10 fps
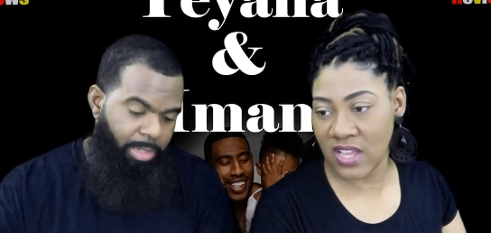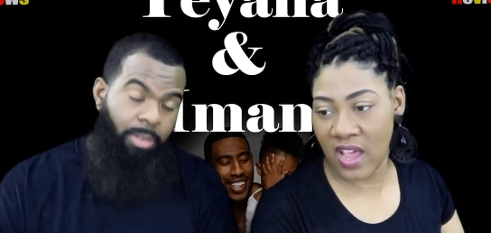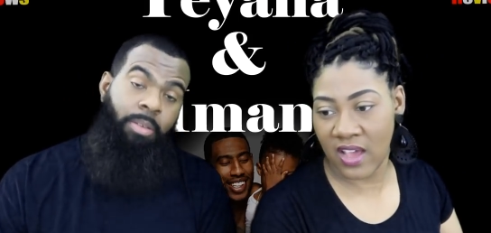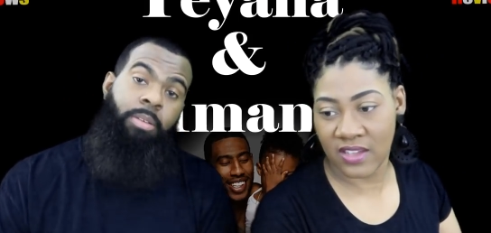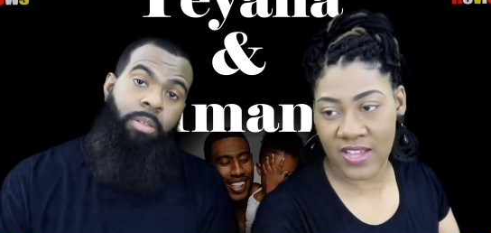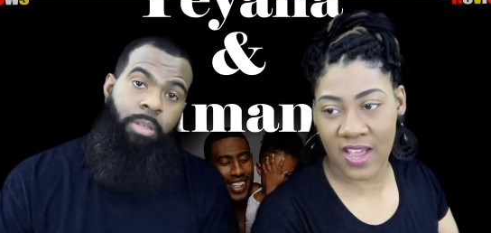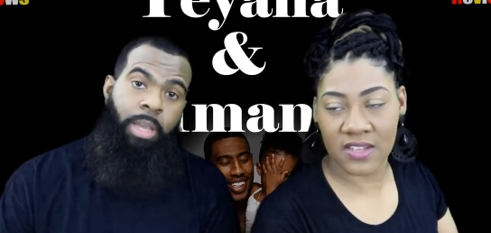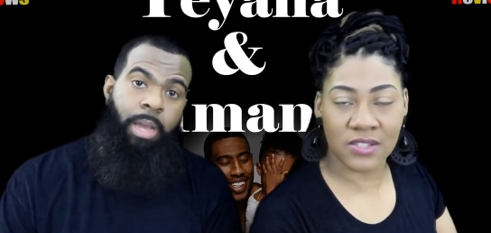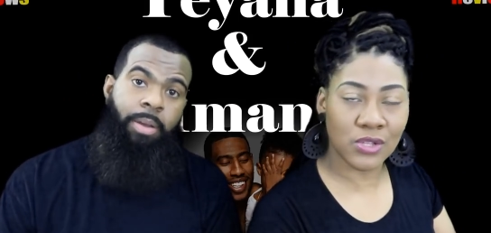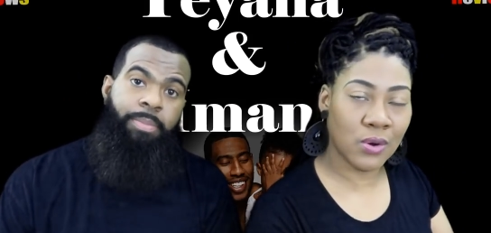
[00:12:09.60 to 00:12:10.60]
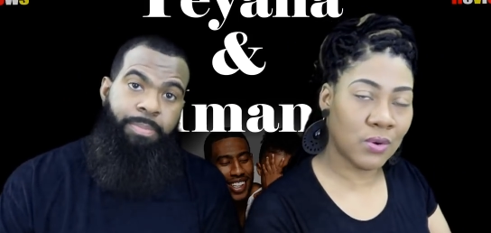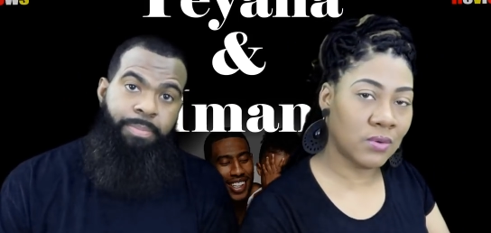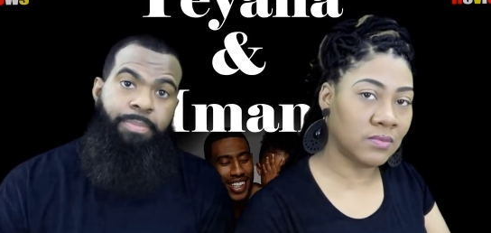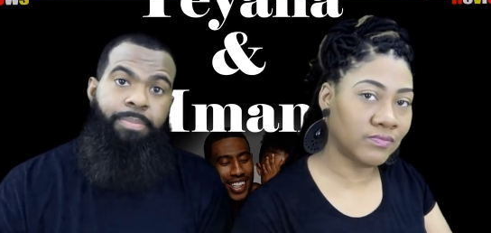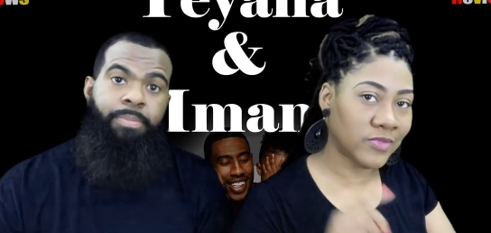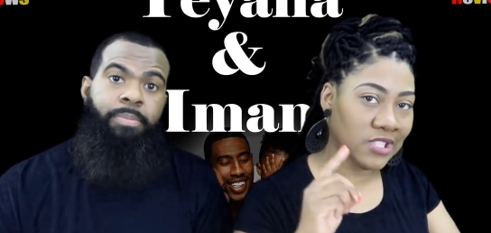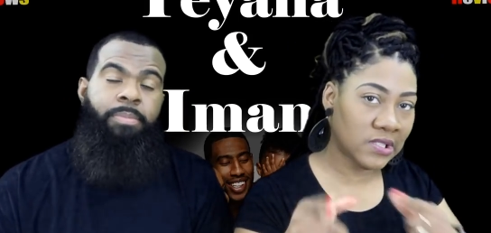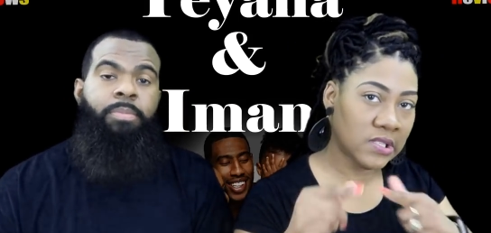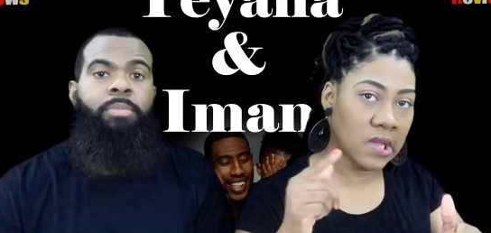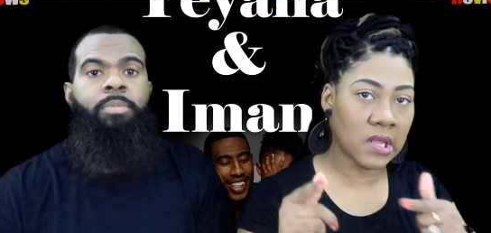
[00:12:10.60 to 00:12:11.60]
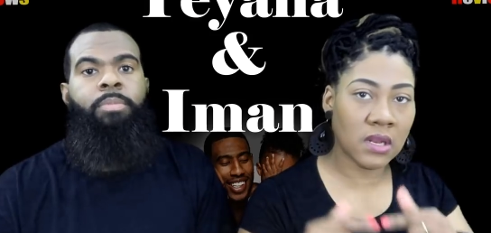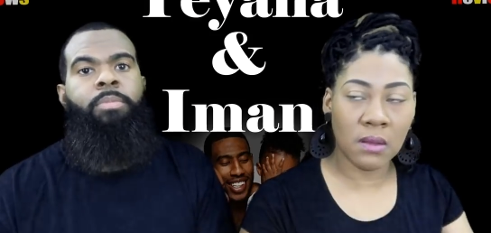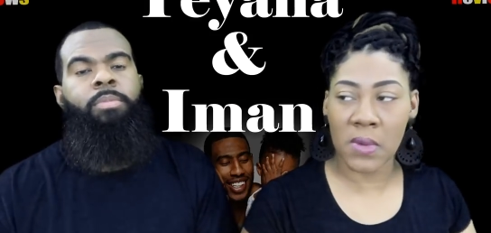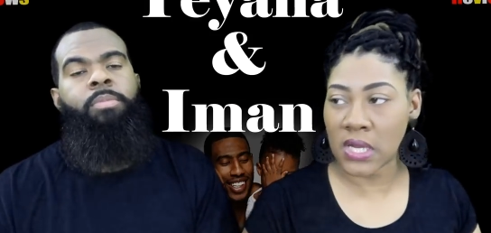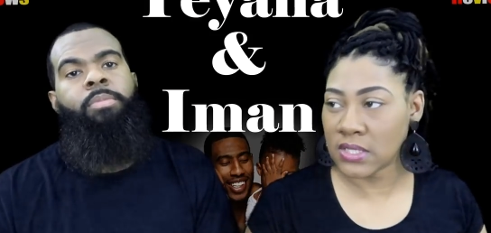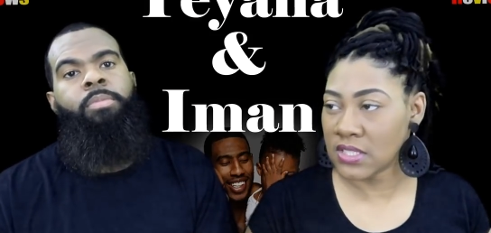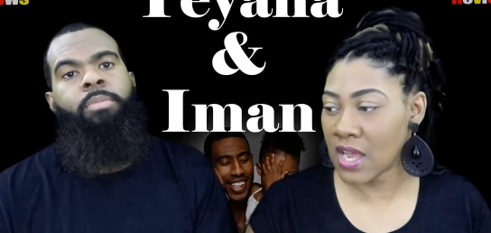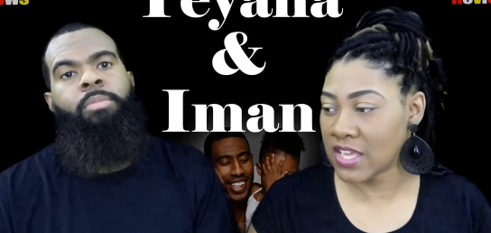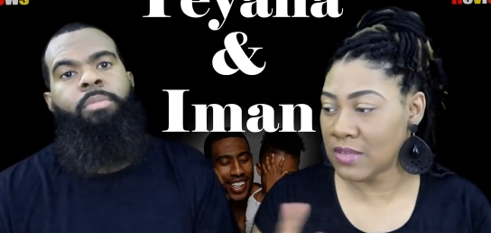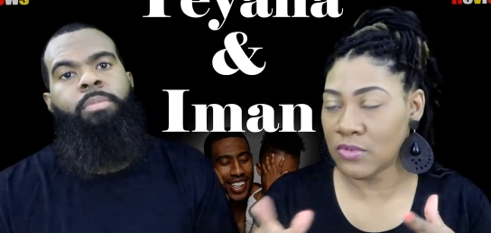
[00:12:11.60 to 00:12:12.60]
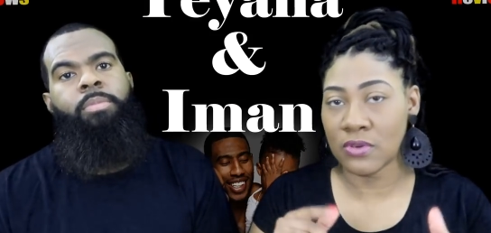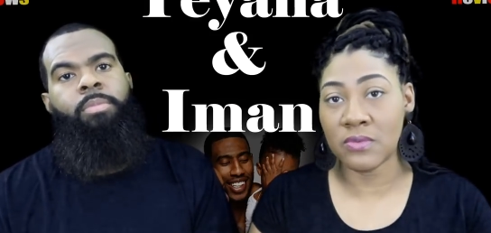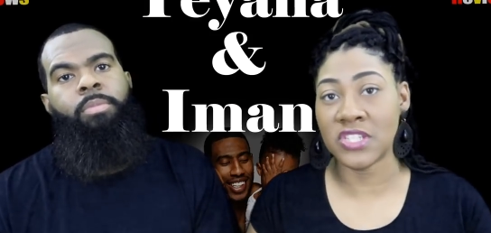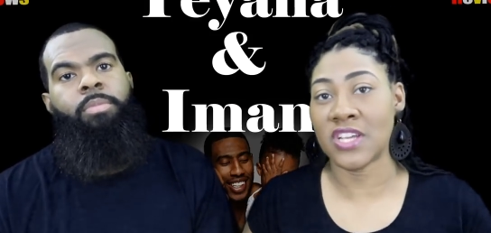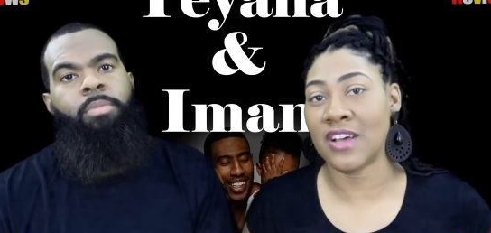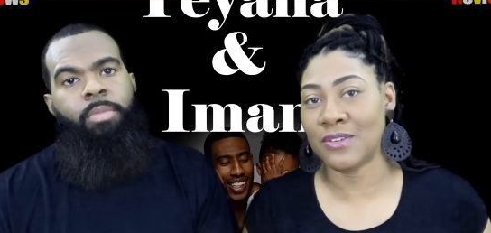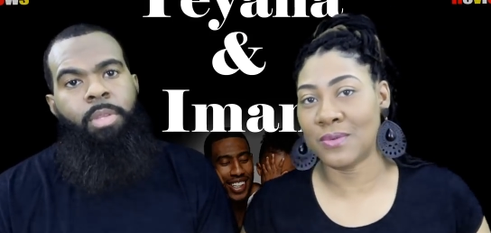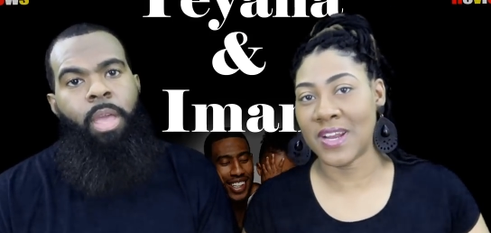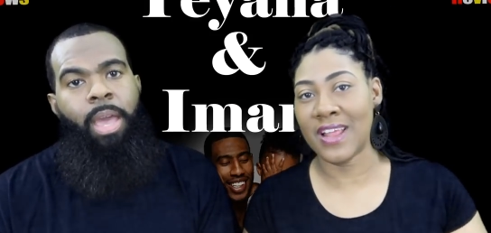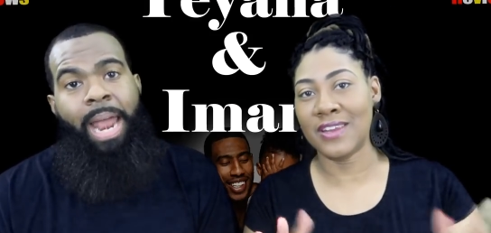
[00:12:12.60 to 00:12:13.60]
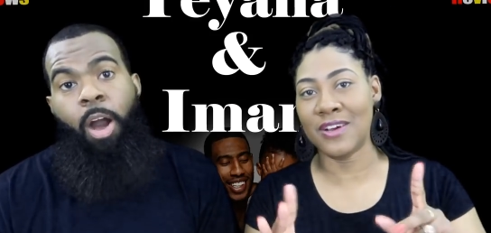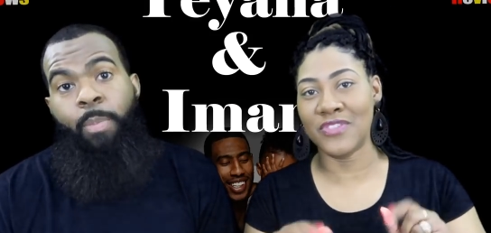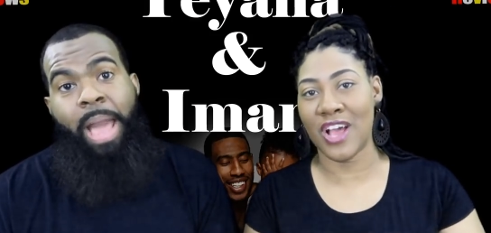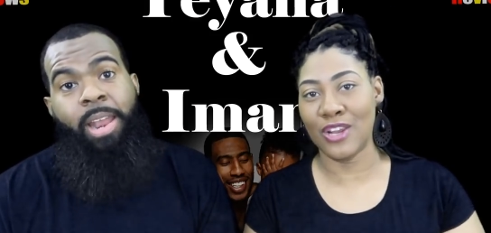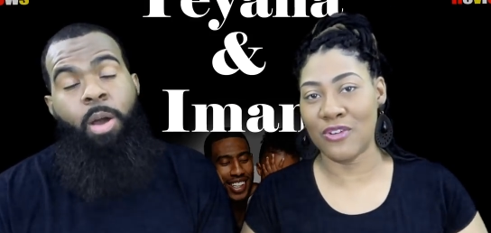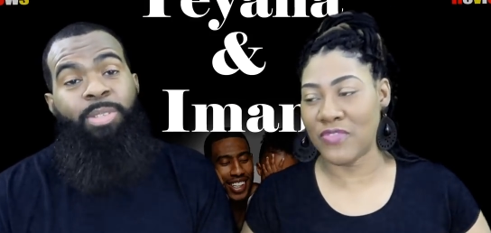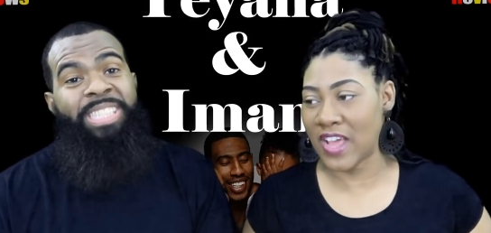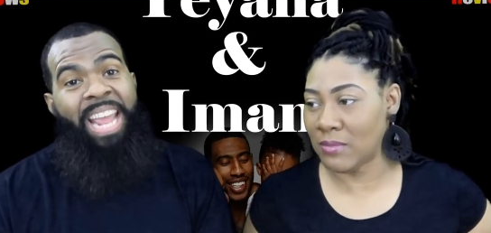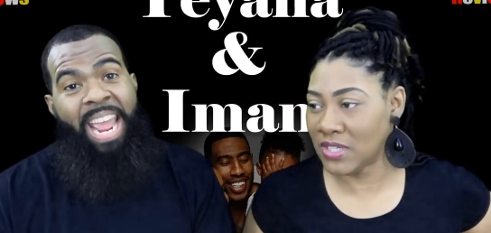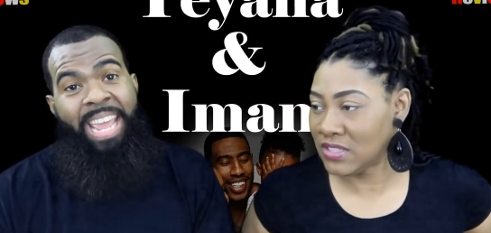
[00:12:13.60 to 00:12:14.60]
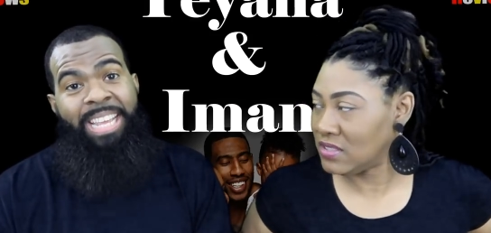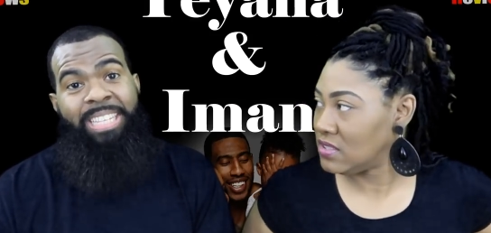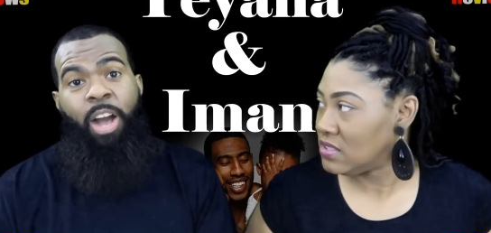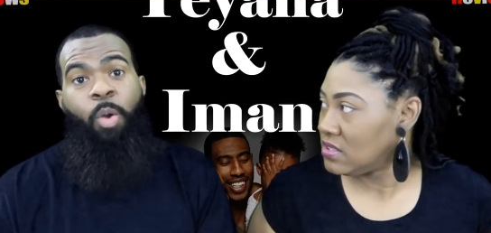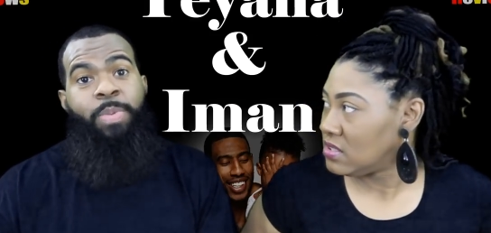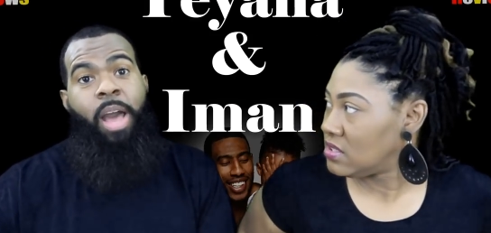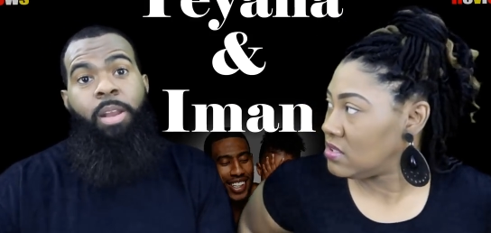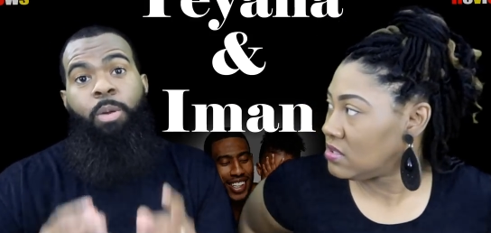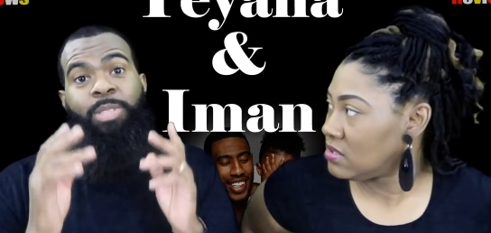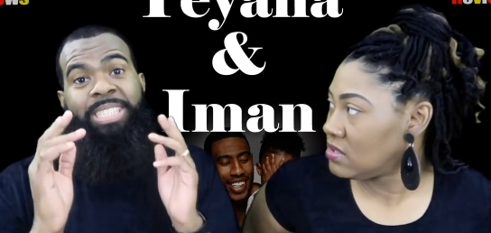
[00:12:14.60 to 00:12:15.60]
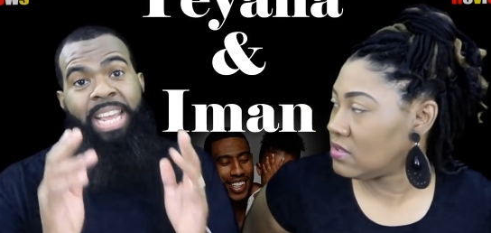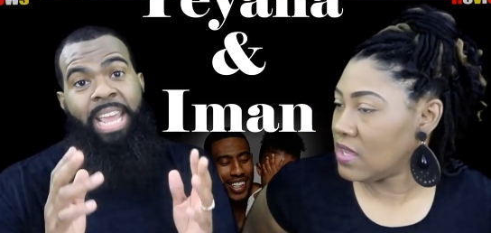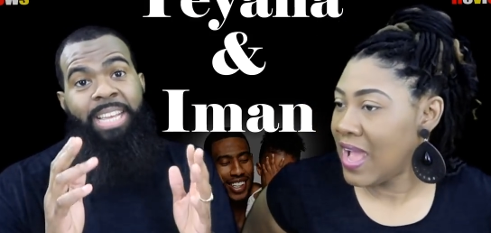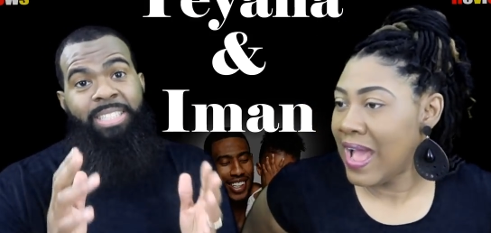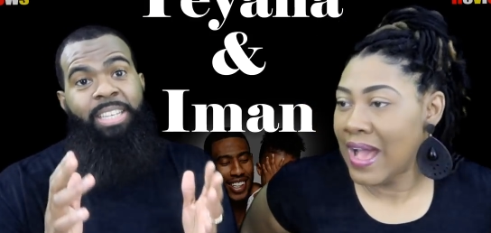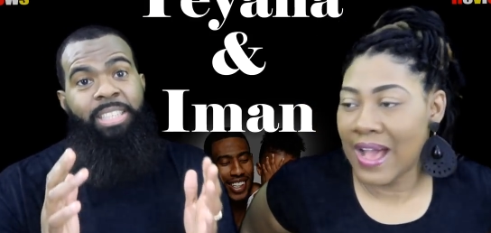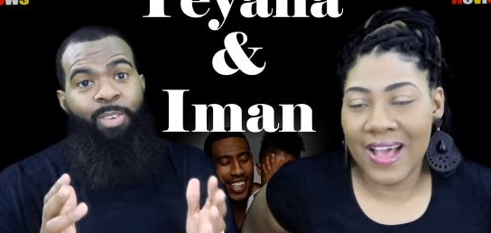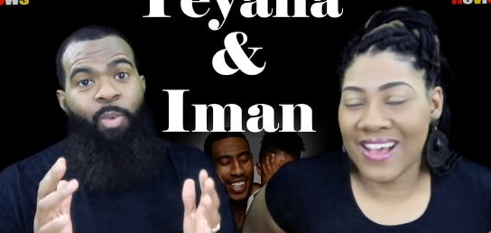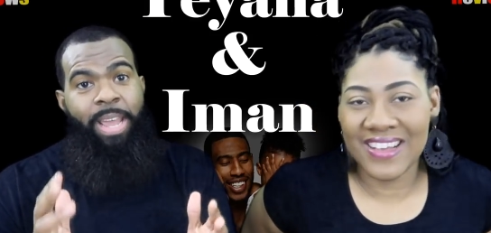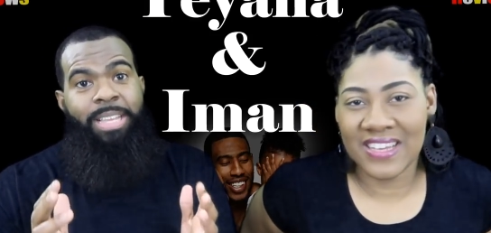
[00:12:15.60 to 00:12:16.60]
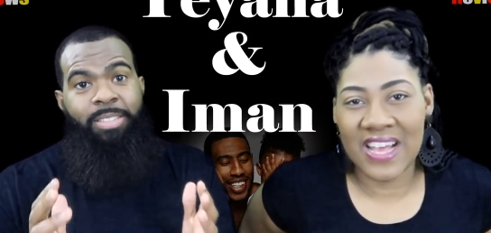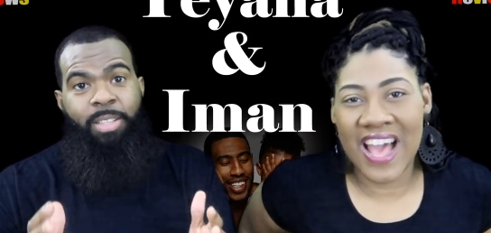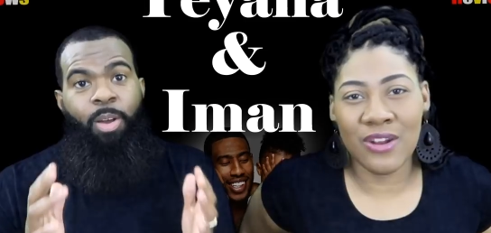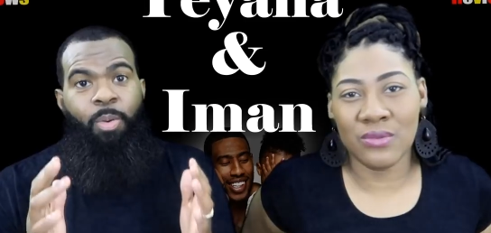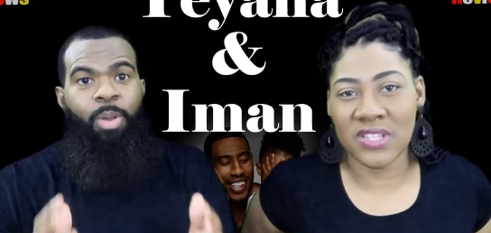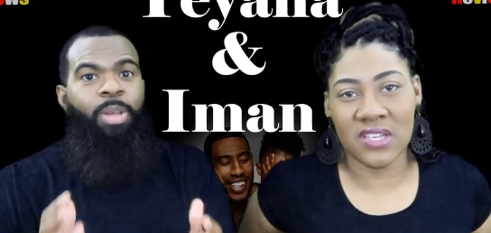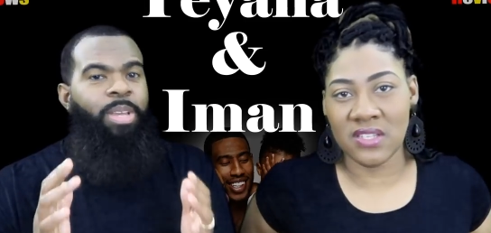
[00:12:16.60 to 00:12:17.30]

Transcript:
Speaker 1: Too. Yeah, yeah. yeah. So
Speaker 2: Teyana and Iman, y'all keep doing what y'all doing. Yeah, I and I hope y'all don't family.
Speaker 1: change. I hope y'all don't change to get the ratings. Don't, I don't